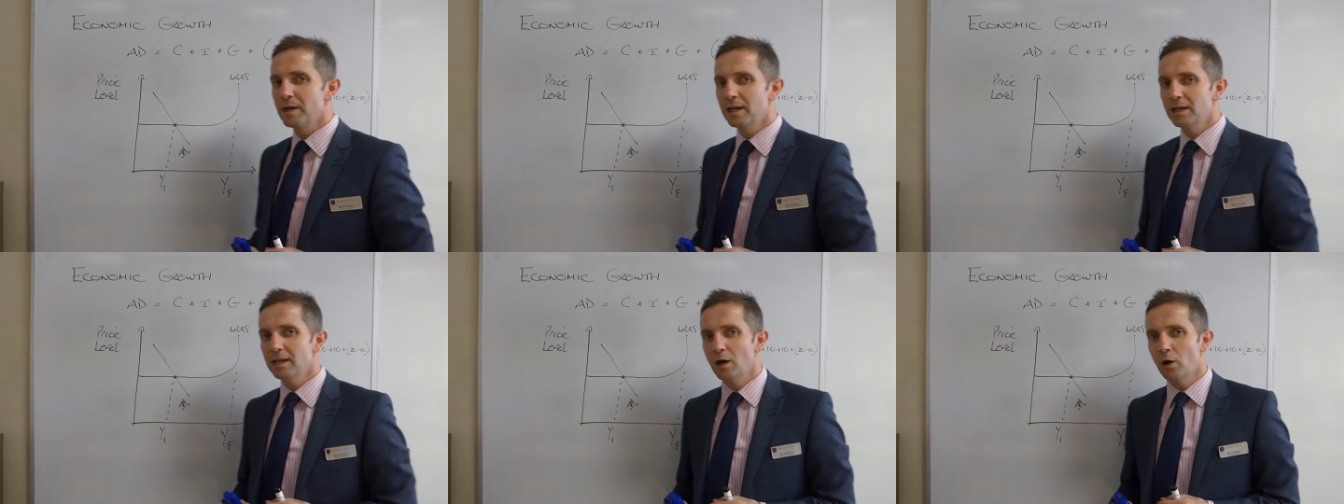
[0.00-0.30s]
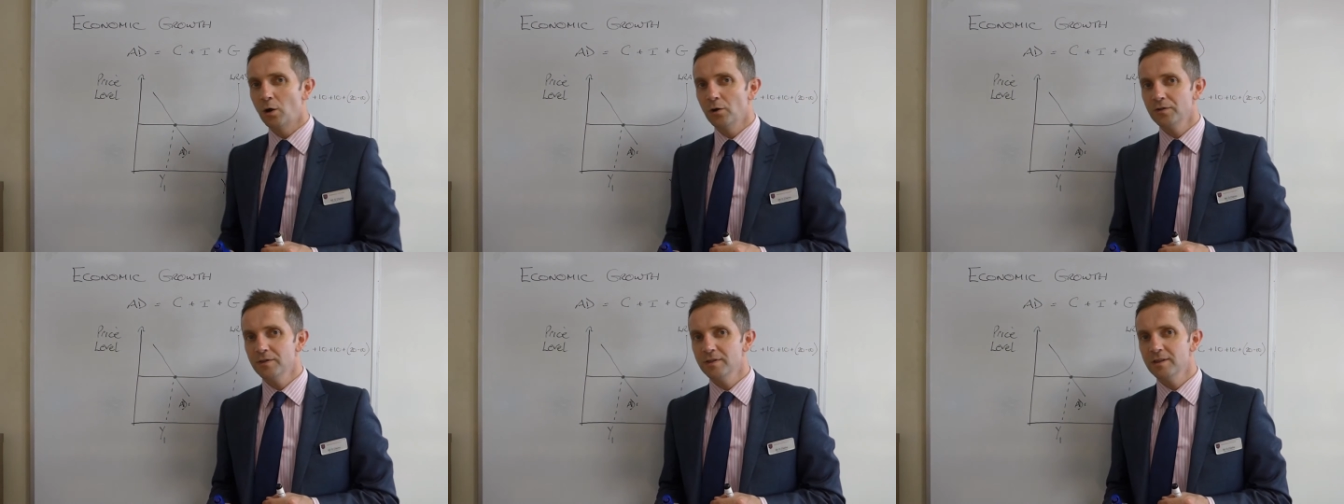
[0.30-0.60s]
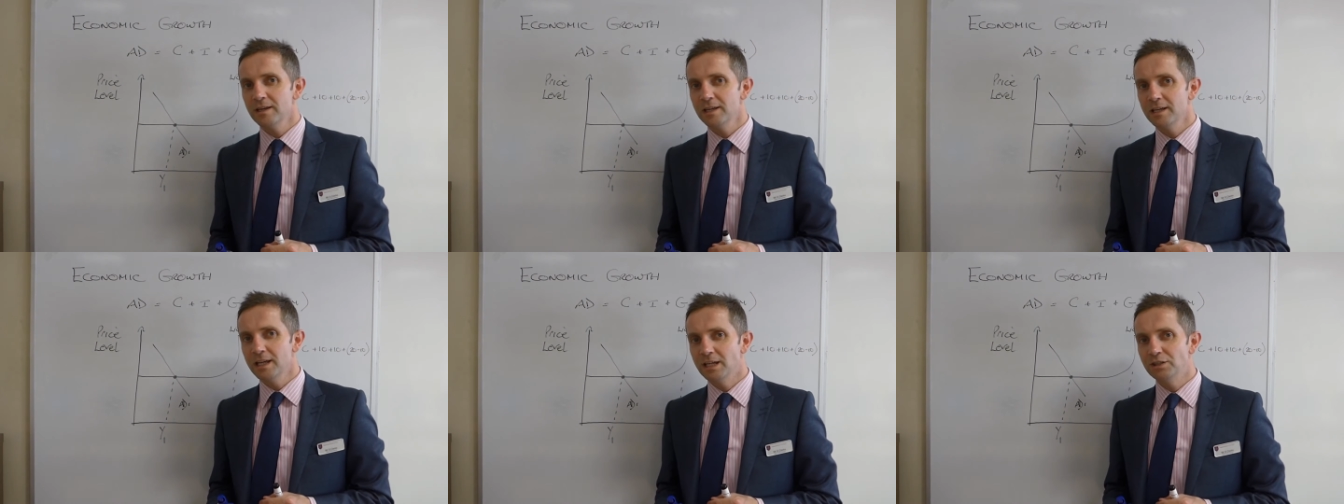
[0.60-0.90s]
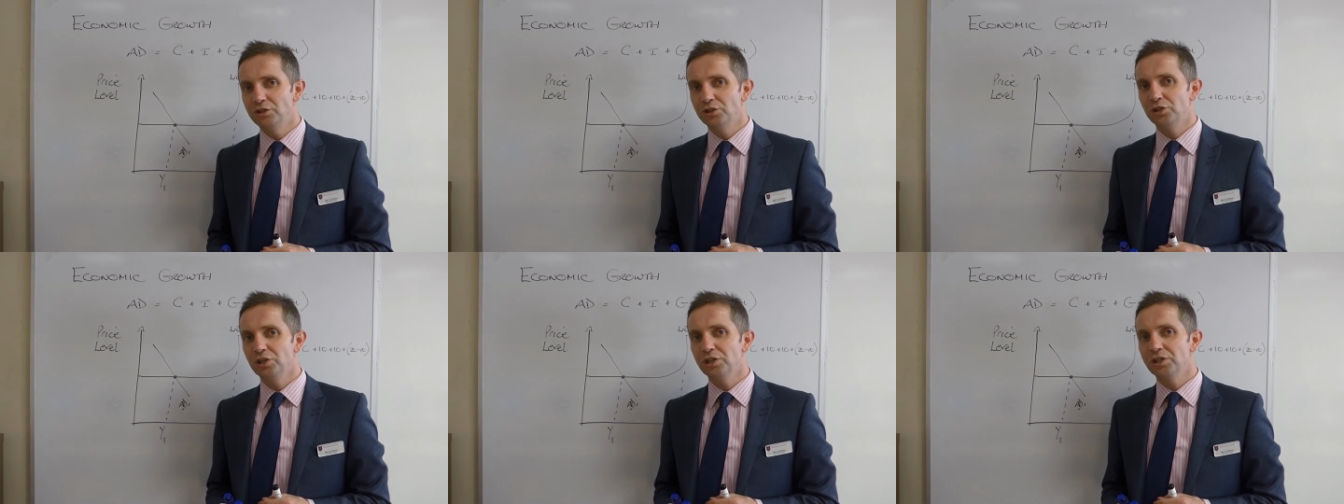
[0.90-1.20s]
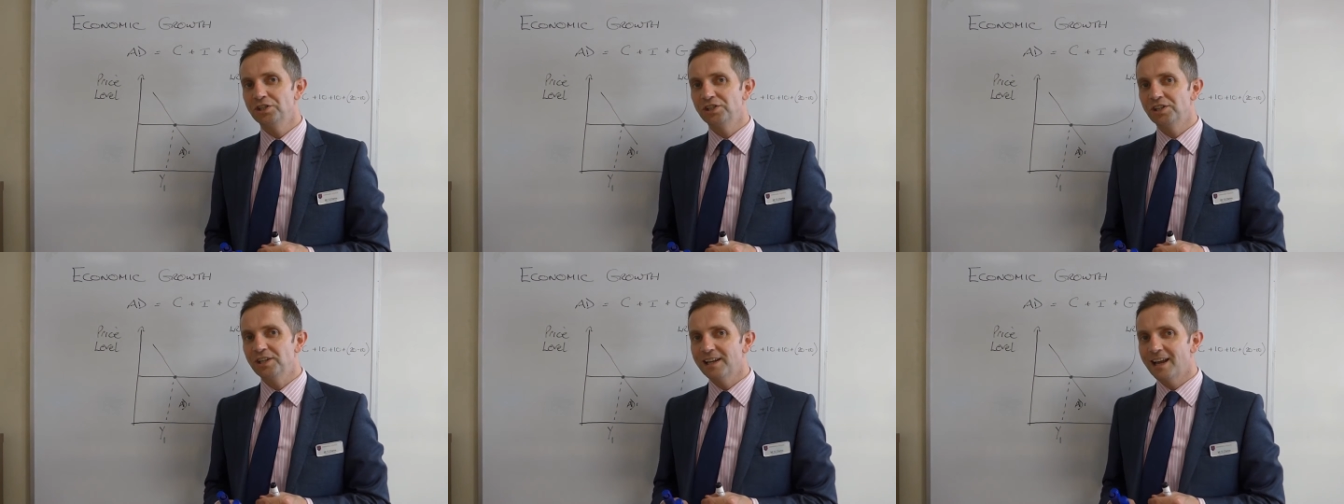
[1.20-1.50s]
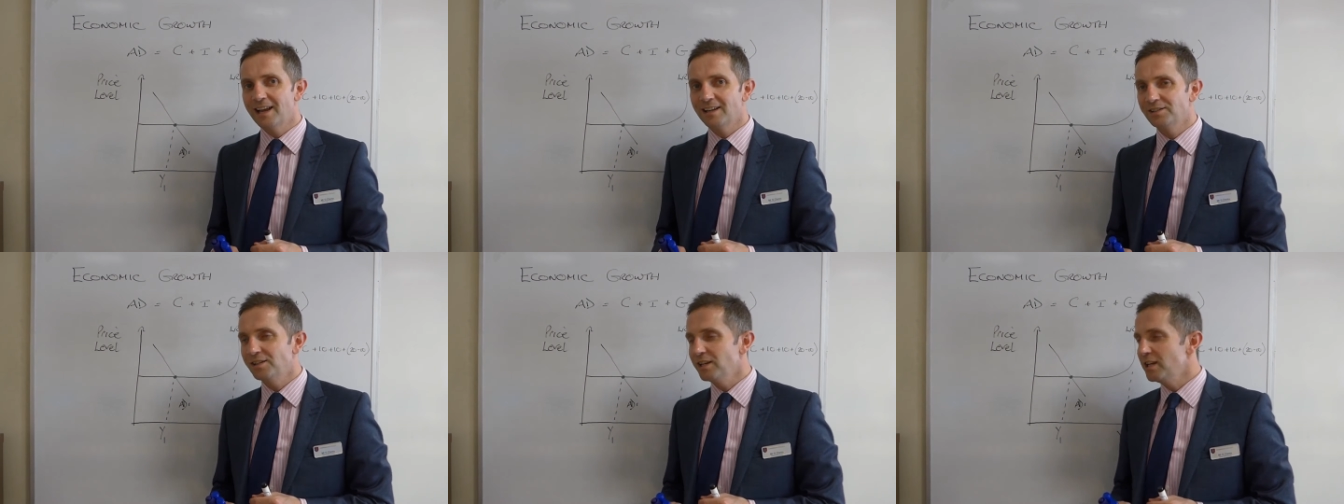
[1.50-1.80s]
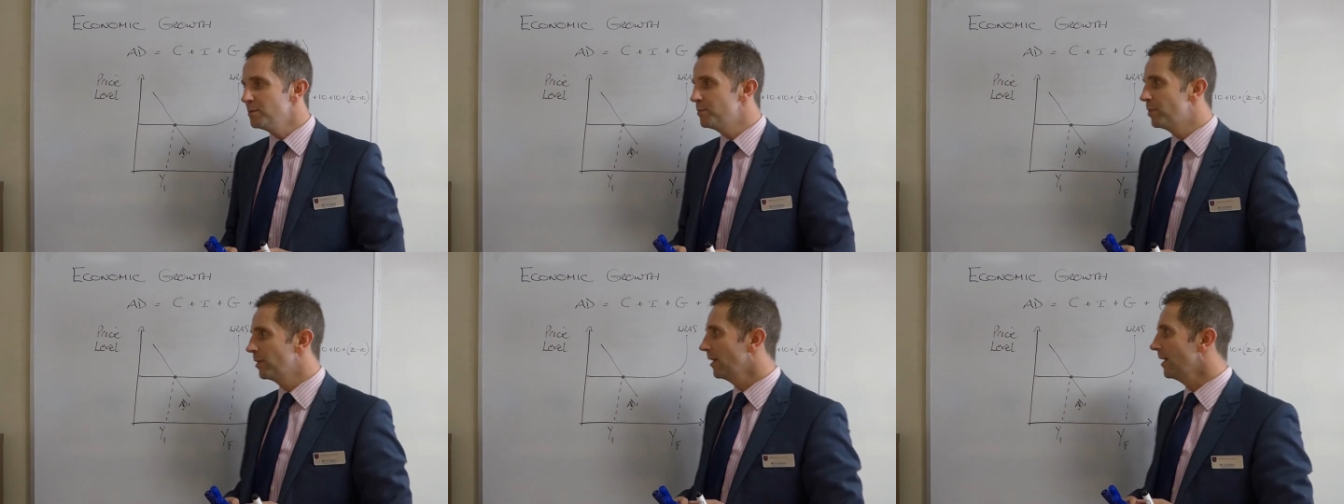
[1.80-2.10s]
me on the
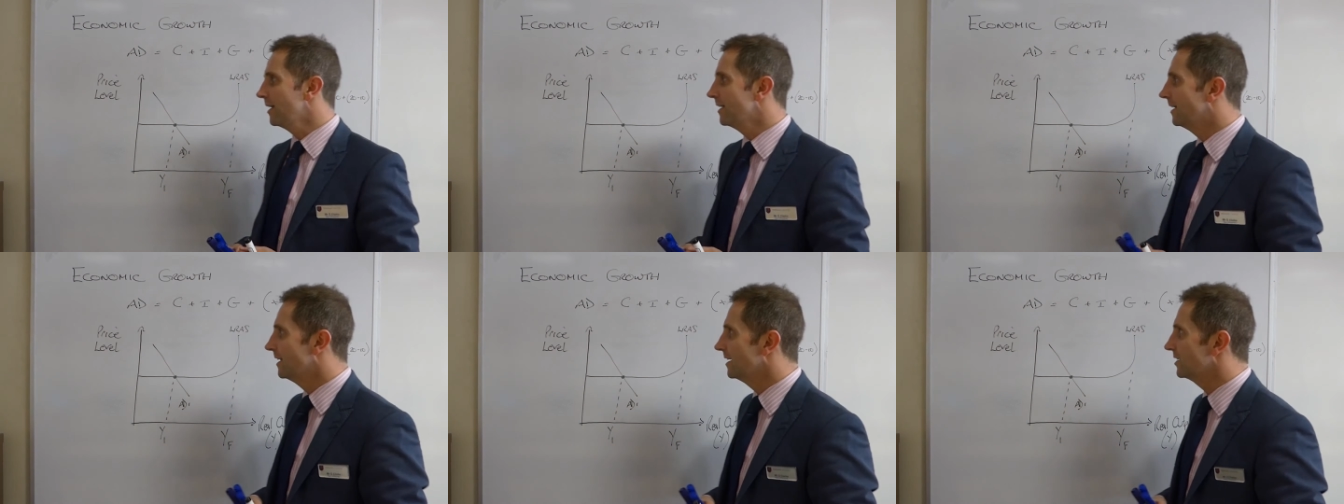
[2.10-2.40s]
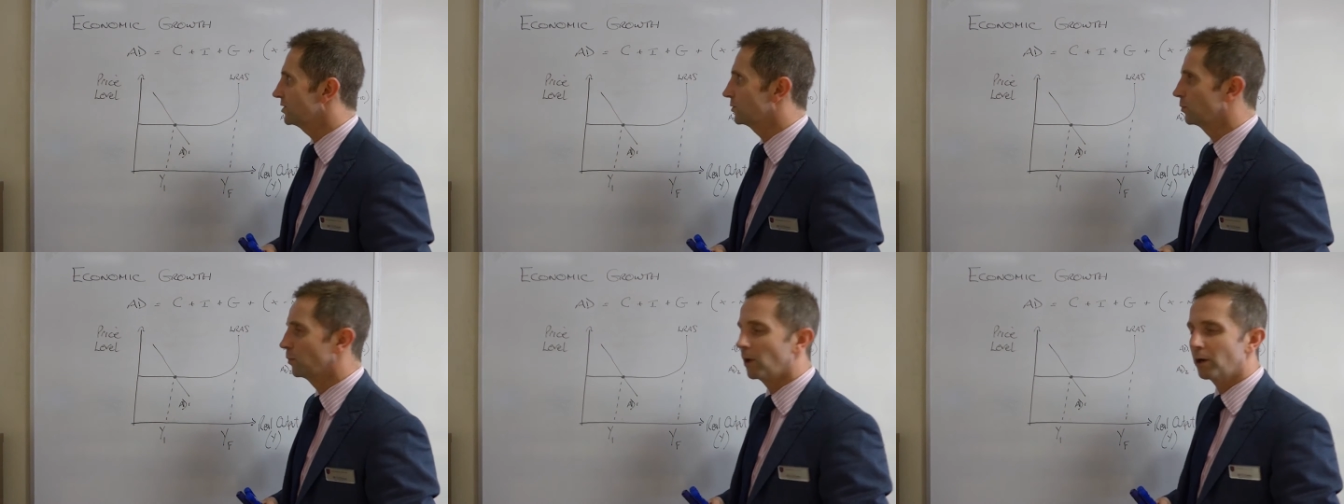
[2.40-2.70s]
GCSE playlist